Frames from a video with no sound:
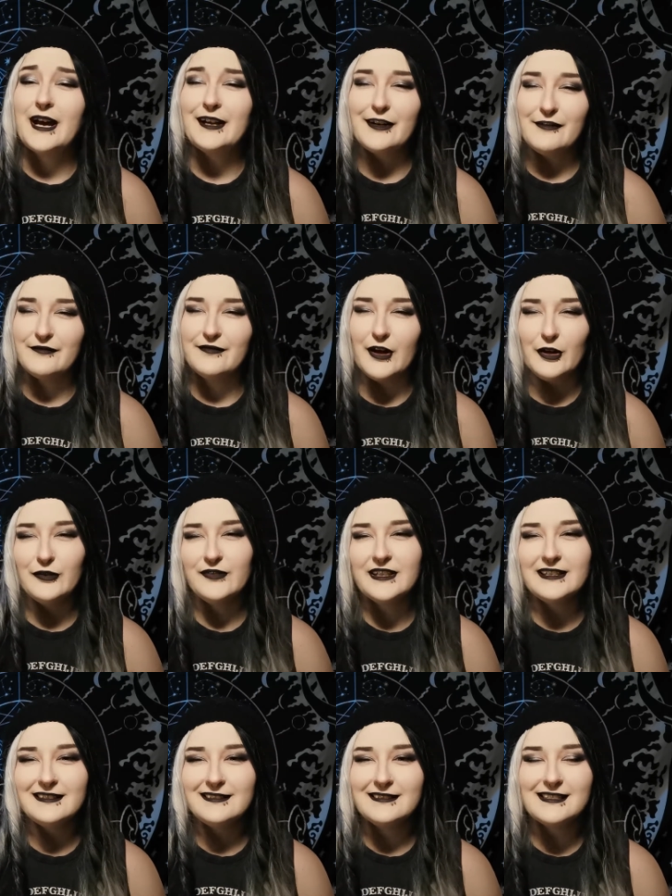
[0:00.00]
kind of
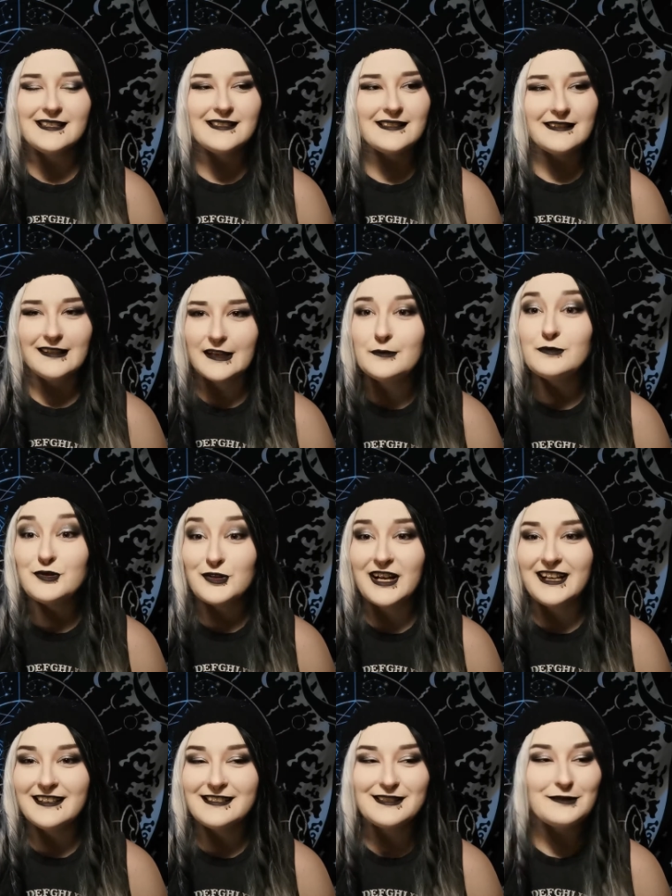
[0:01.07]
velvet slip
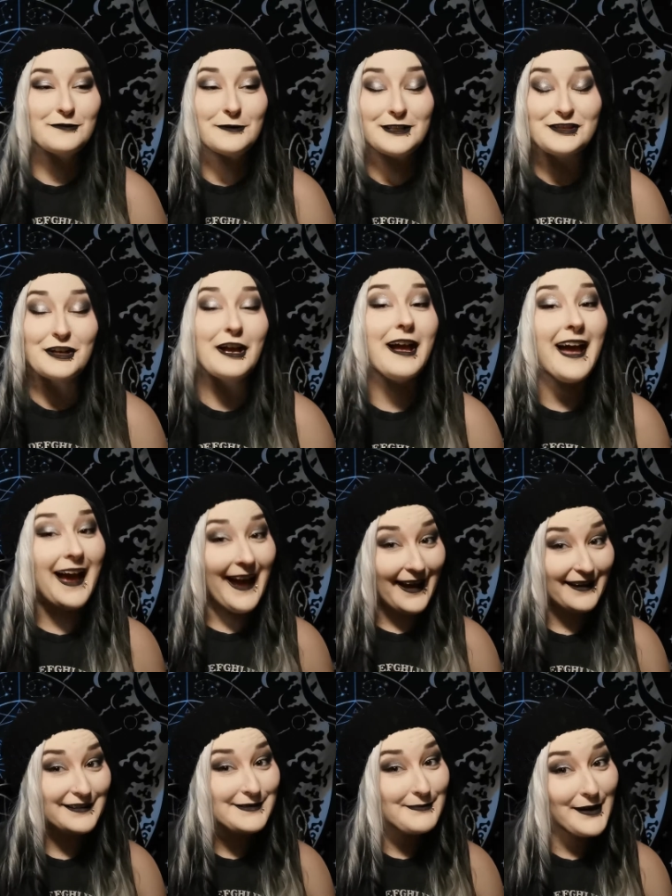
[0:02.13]
dress, which
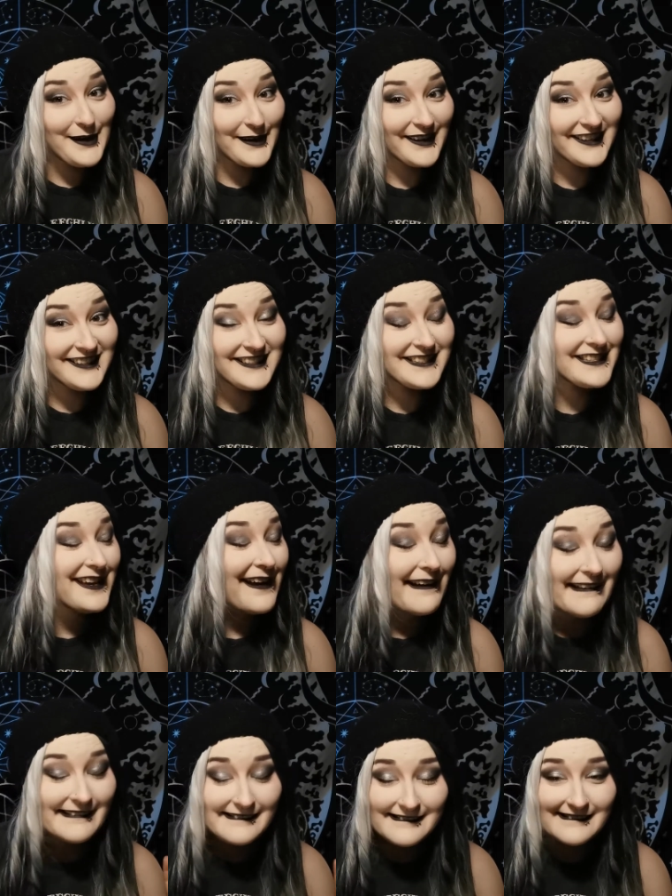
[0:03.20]
has pockets,
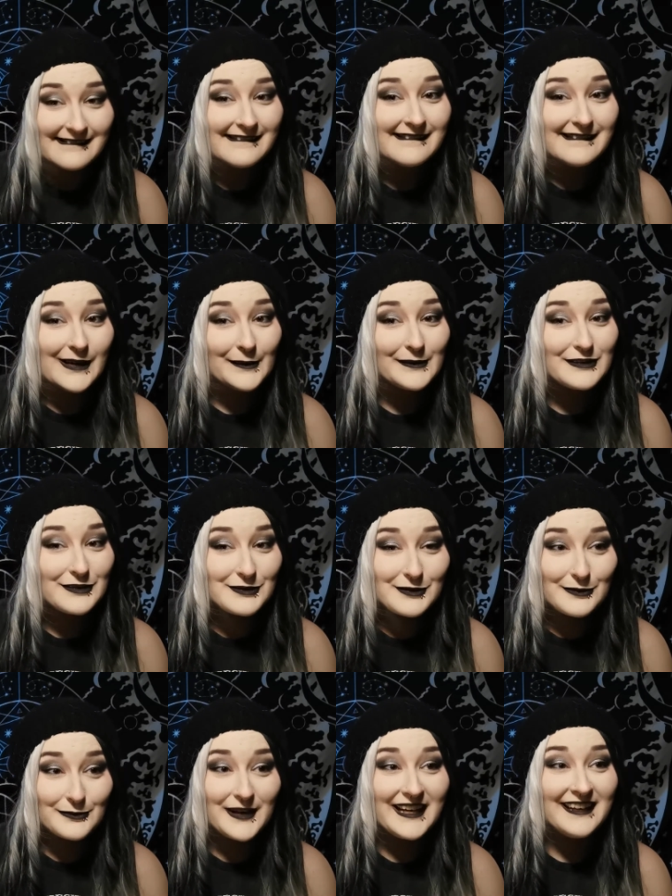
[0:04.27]
which is
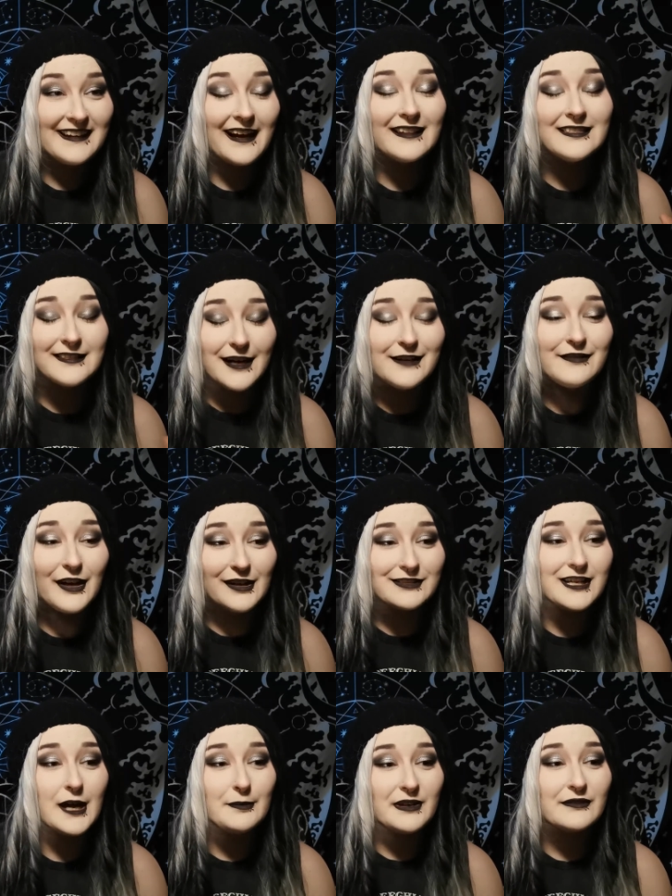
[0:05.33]
great. I love
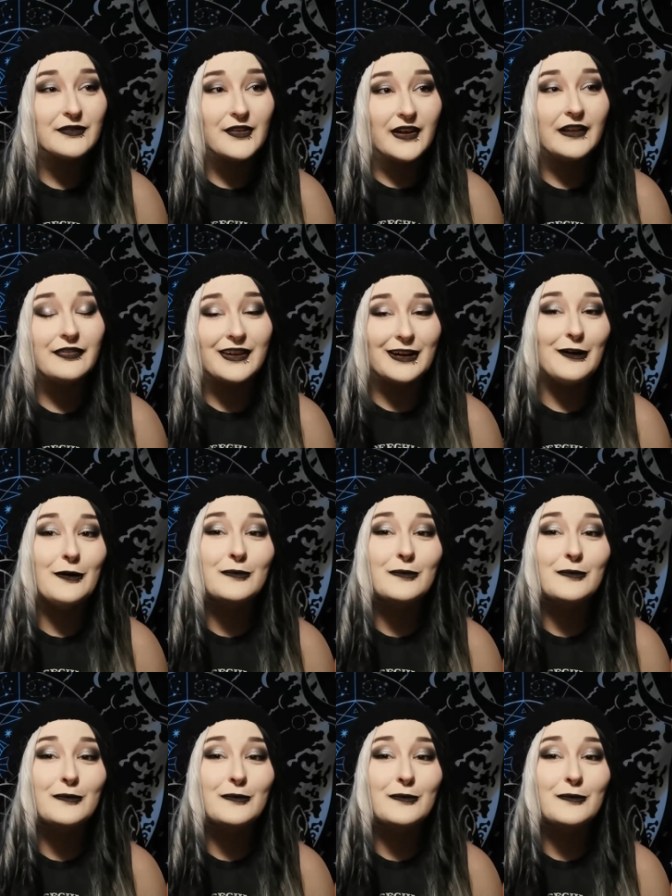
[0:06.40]
Hot Topic for that. They